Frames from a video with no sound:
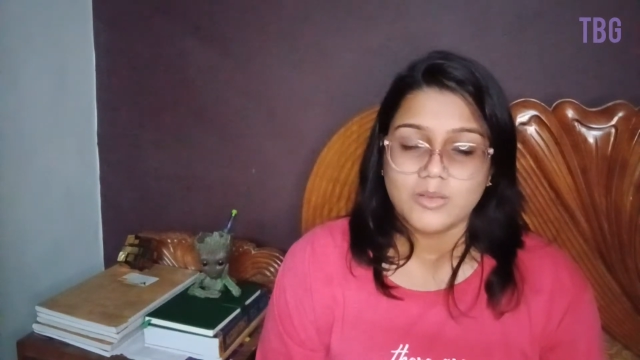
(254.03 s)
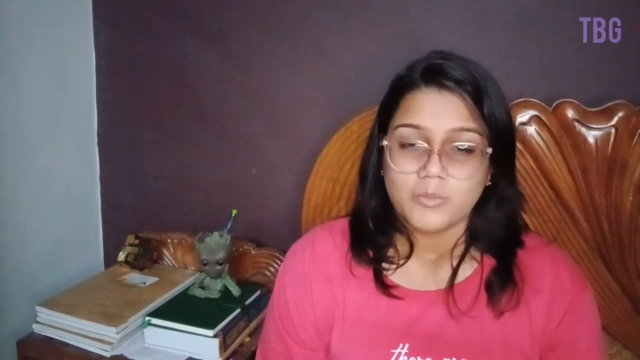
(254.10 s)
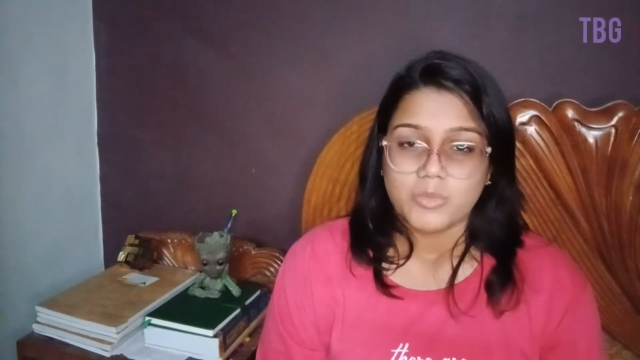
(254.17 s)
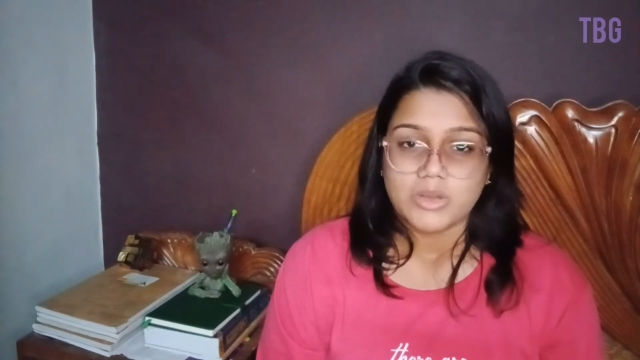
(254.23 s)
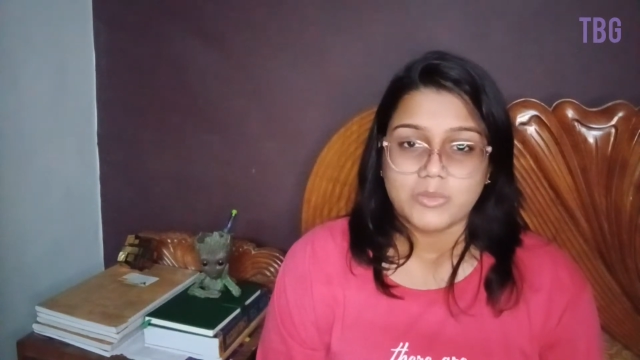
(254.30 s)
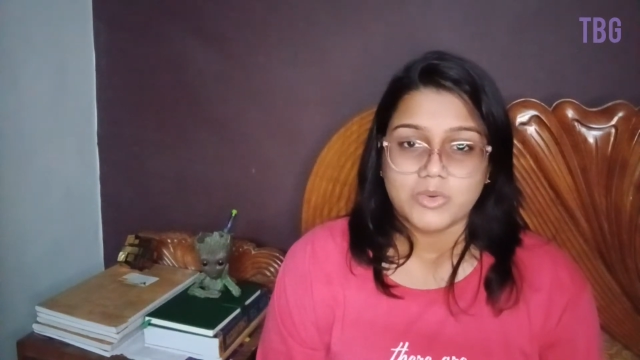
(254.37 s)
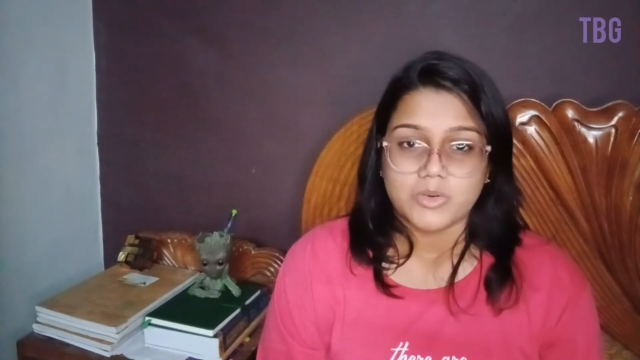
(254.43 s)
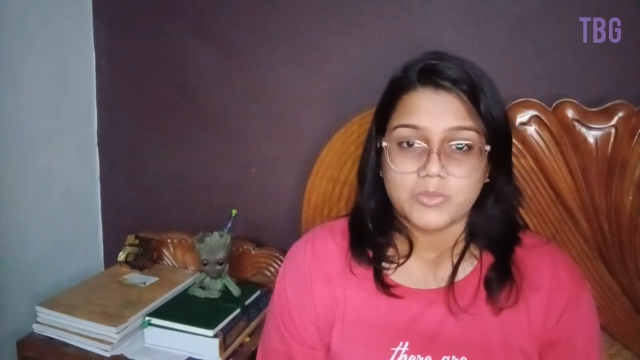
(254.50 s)

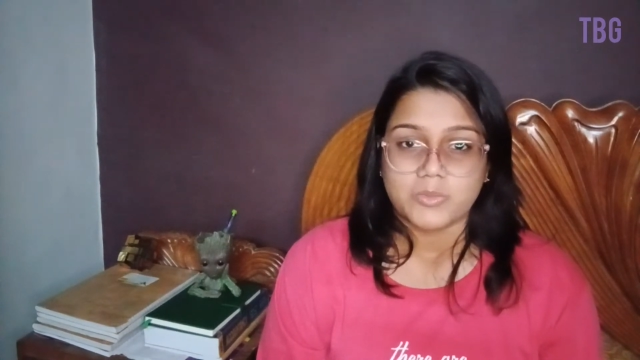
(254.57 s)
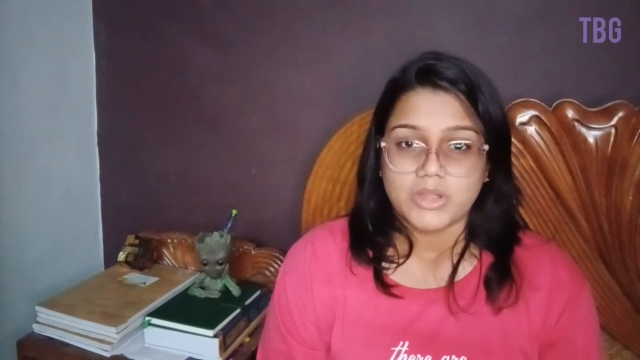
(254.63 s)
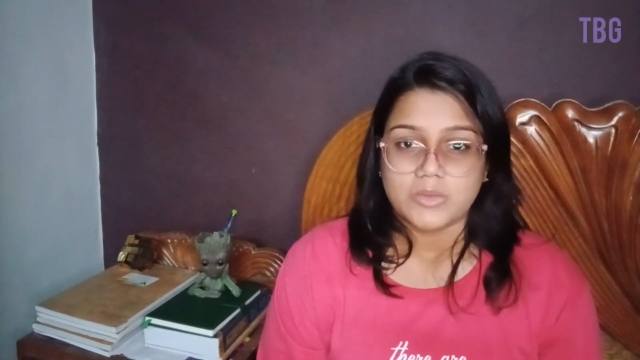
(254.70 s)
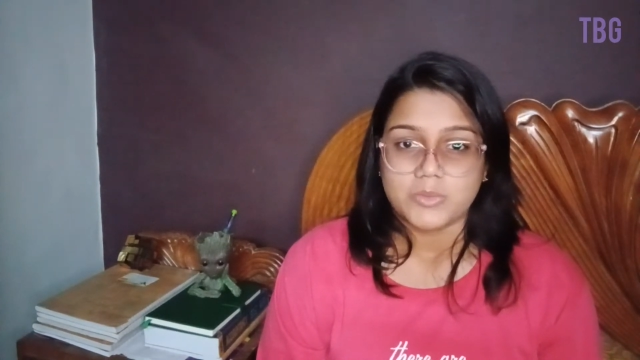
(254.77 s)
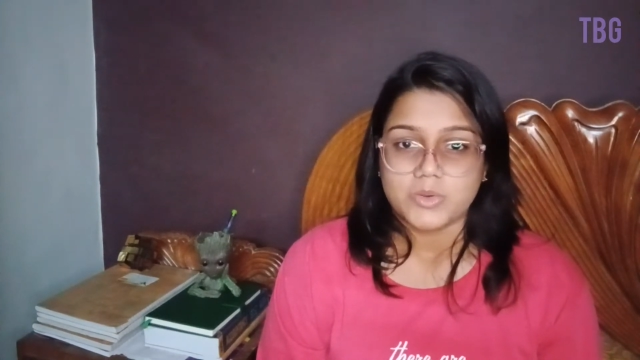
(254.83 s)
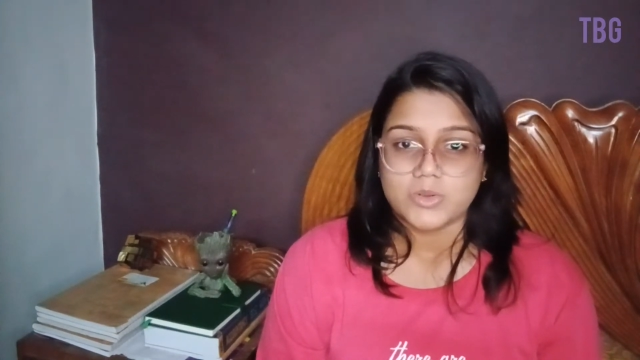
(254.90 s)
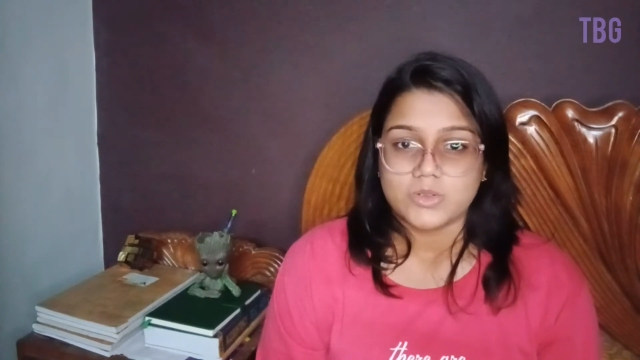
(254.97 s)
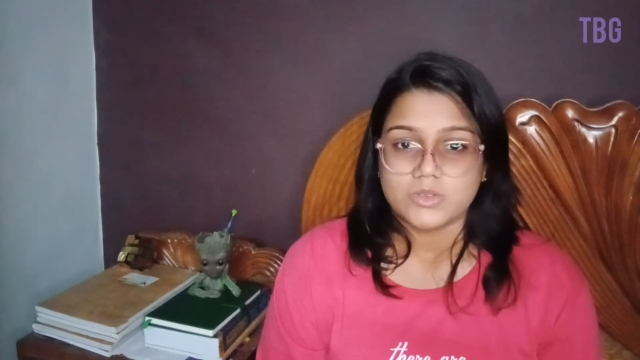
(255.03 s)
pre board
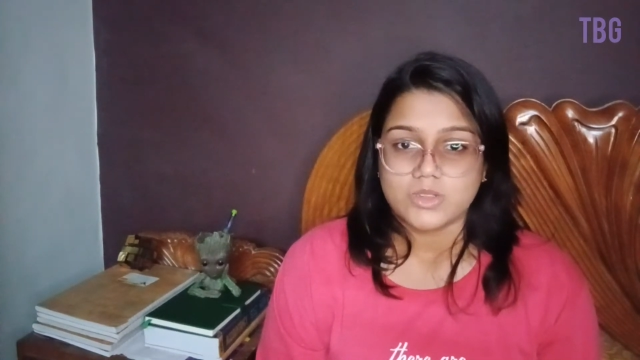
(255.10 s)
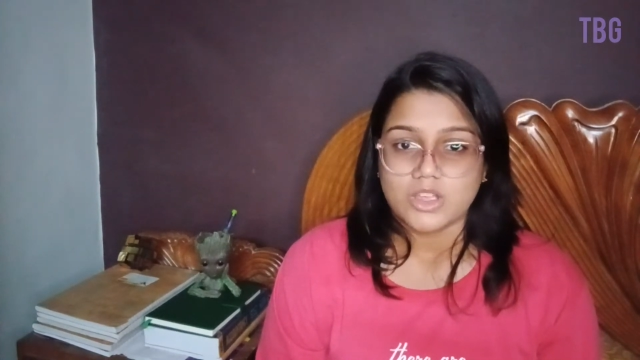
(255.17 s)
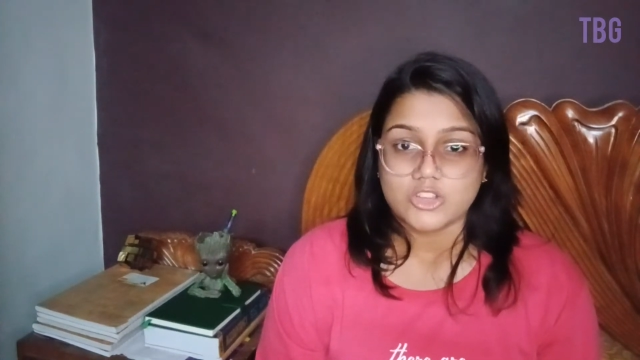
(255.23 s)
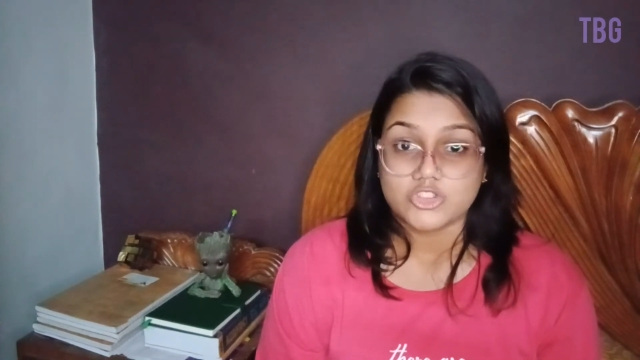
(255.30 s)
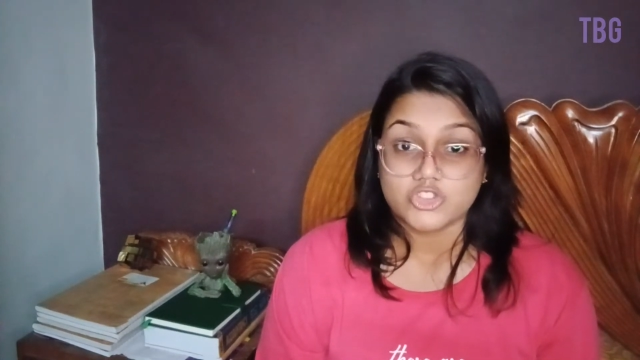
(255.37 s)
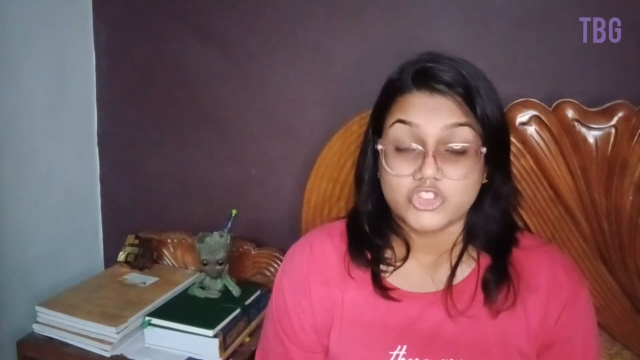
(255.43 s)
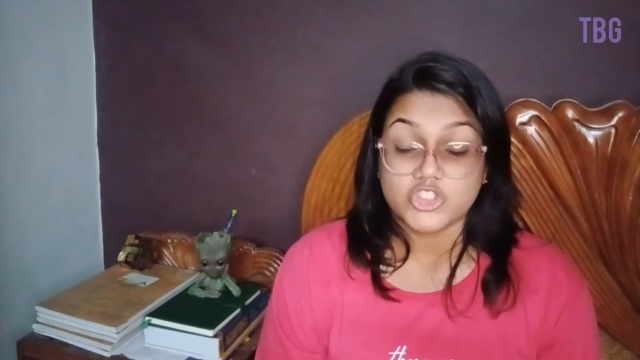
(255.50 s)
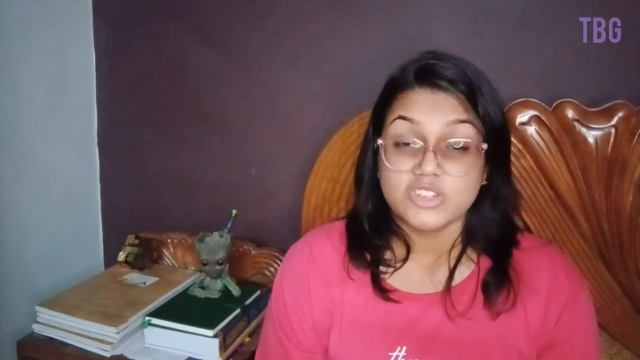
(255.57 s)
papers
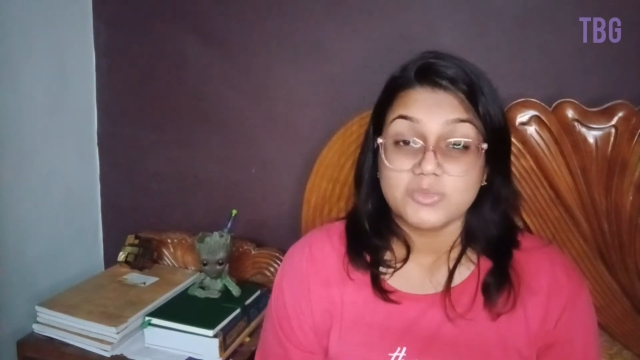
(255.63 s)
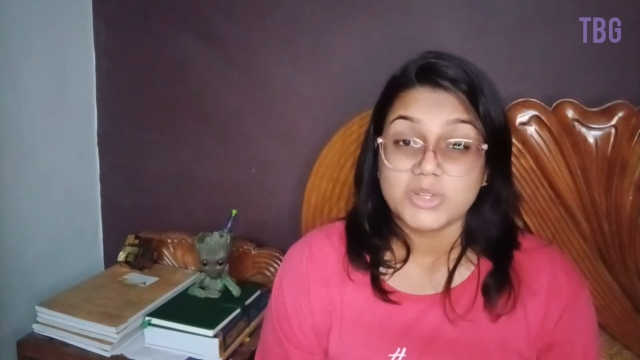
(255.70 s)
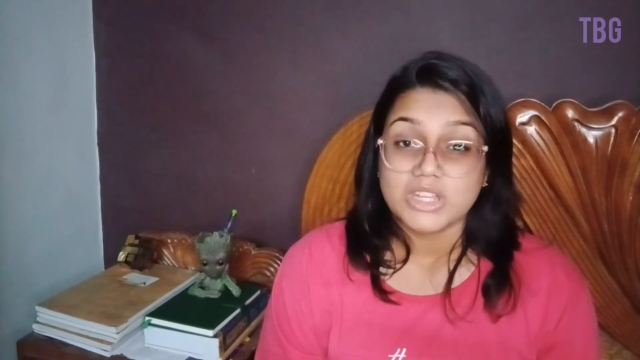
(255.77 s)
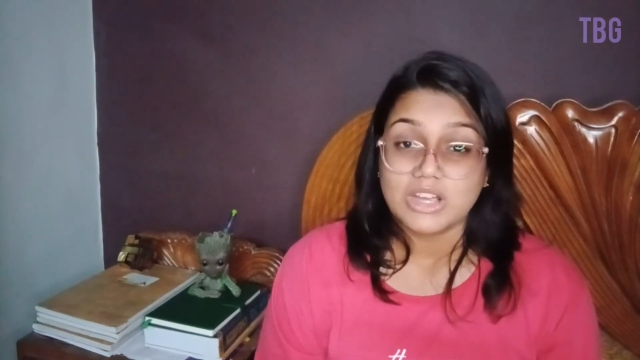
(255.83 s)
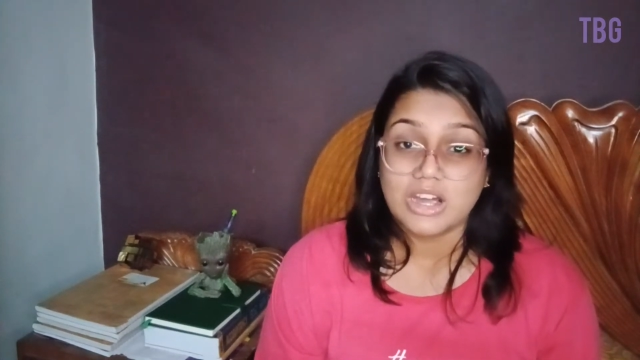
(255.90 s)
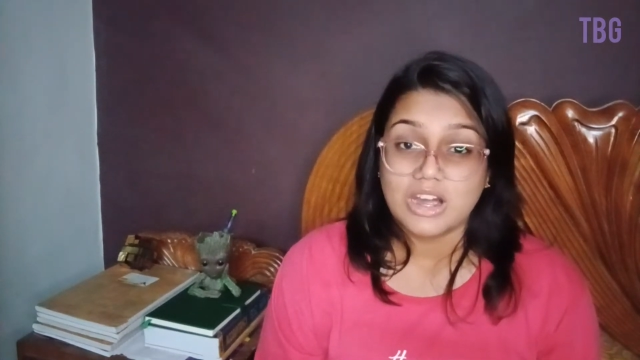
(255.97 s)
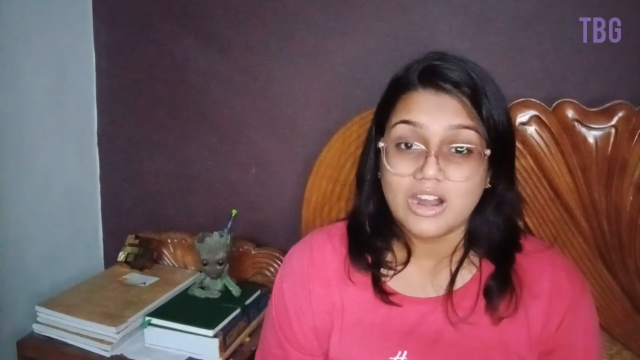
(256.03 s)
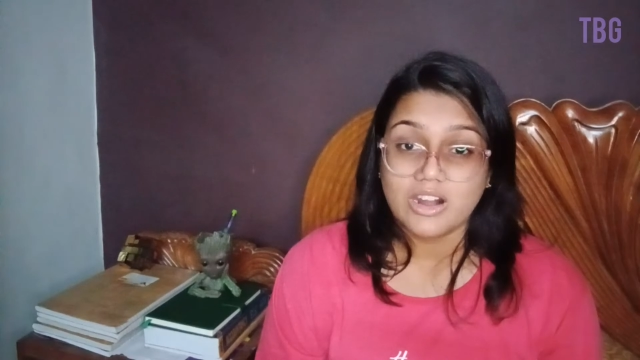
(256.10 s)
extremely
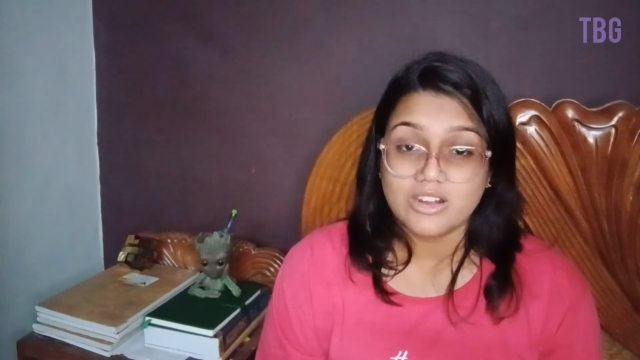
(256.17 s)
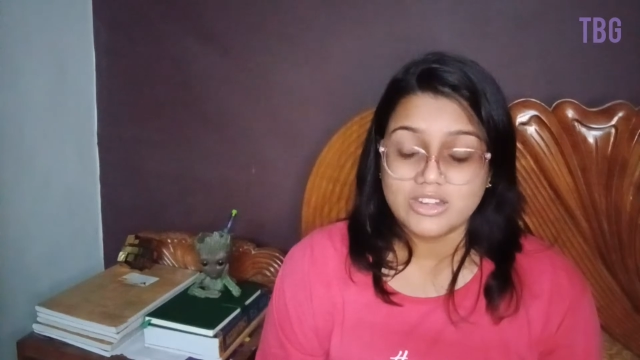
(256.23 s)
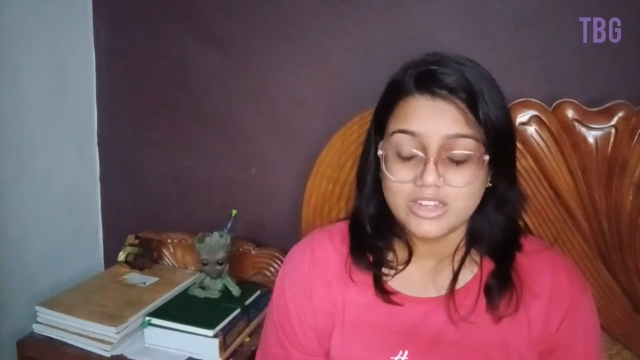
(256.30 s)
hard,